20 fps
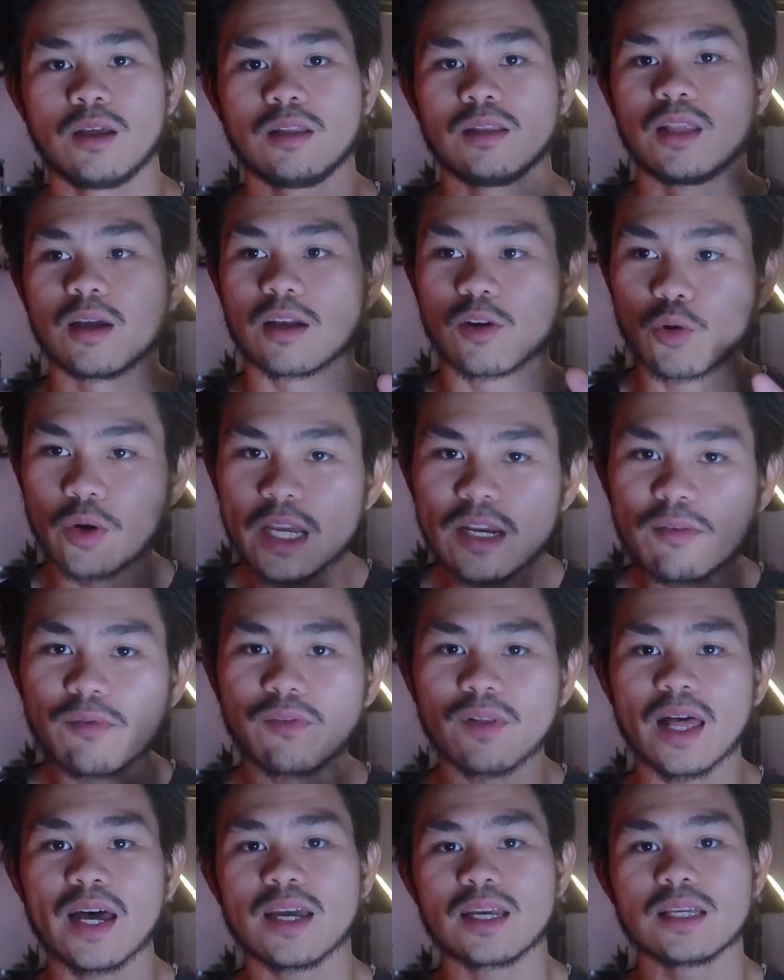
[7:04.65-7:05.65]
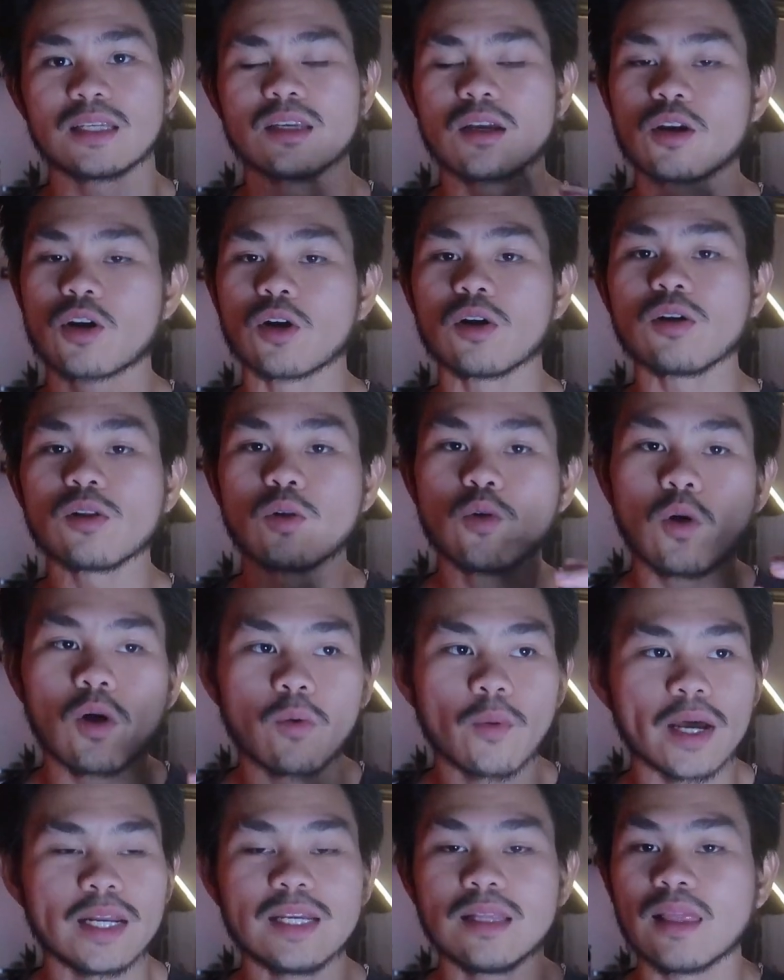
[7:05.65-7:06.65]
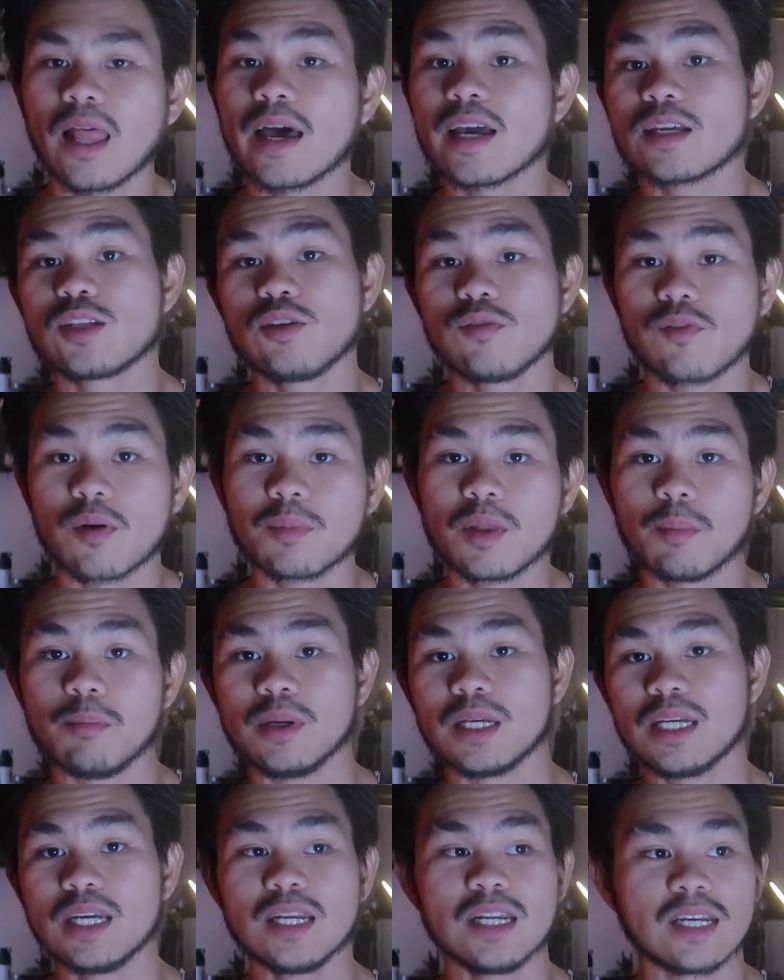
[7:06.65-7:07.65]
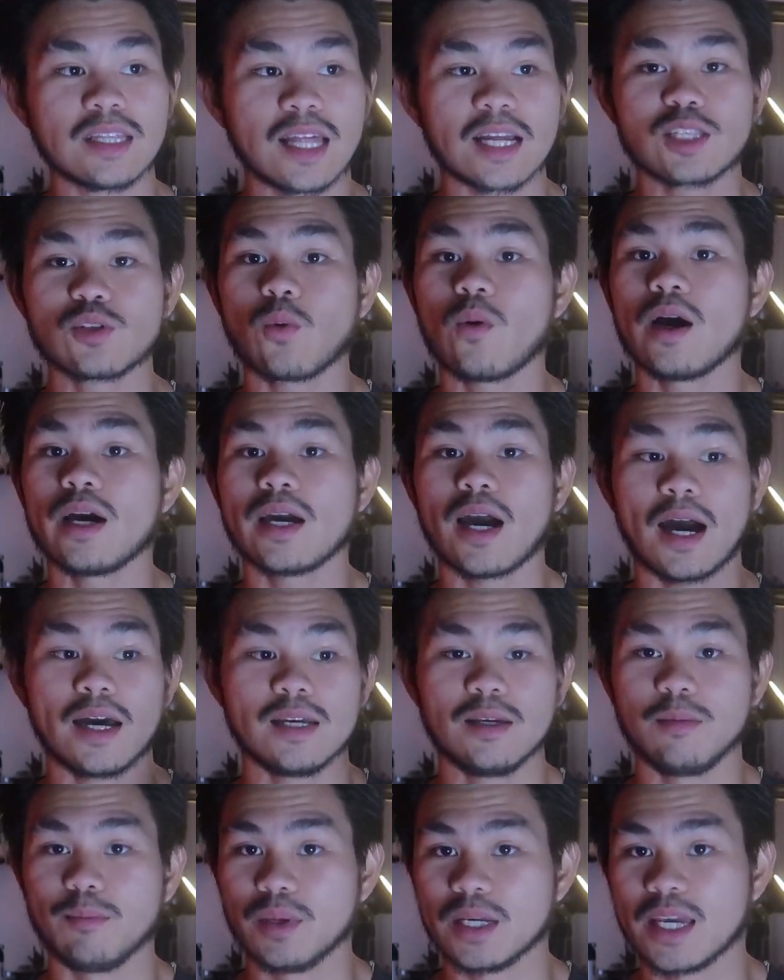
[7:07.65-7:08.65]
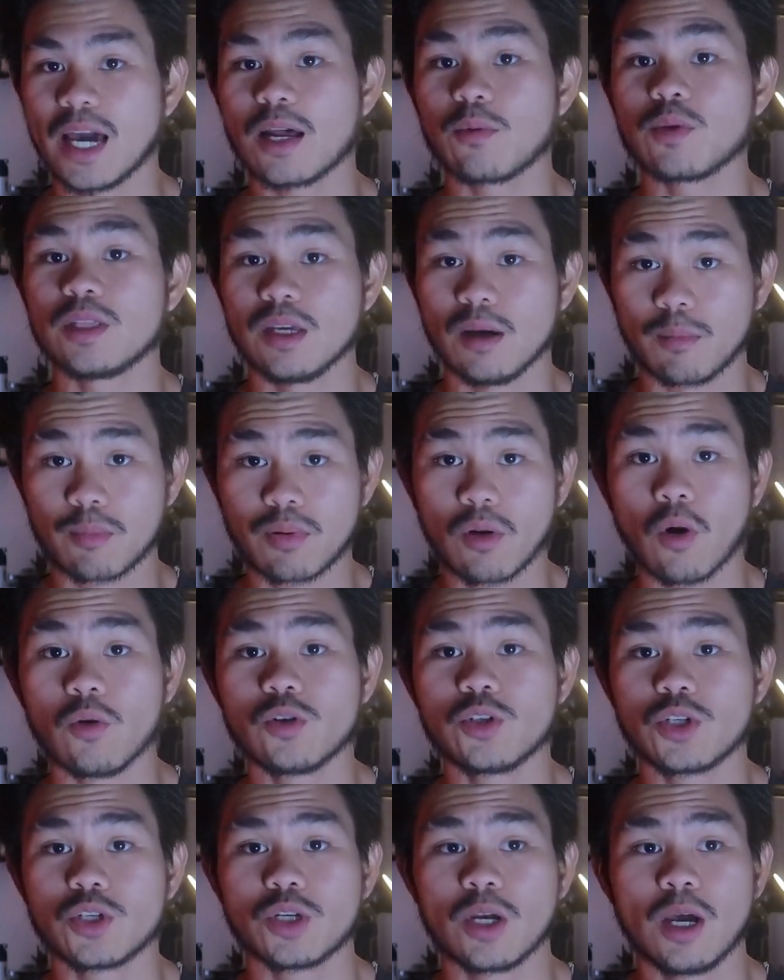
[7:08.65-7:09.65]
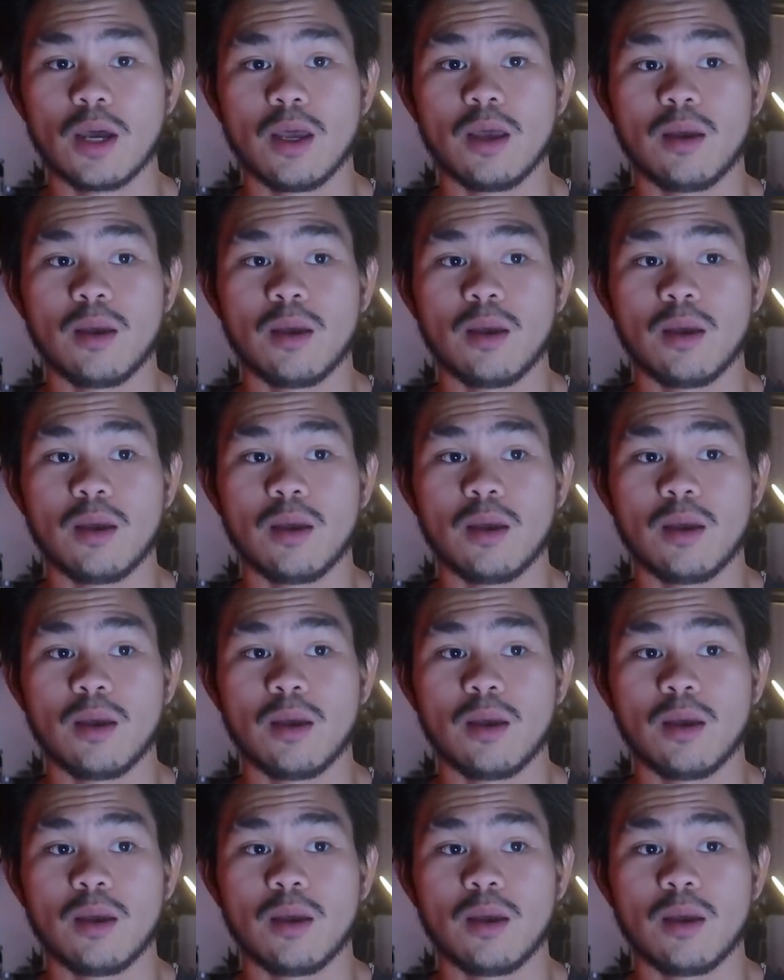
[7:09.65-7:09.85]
The green flag is a girl who already likes you from the beginning. That's why I began with the approach.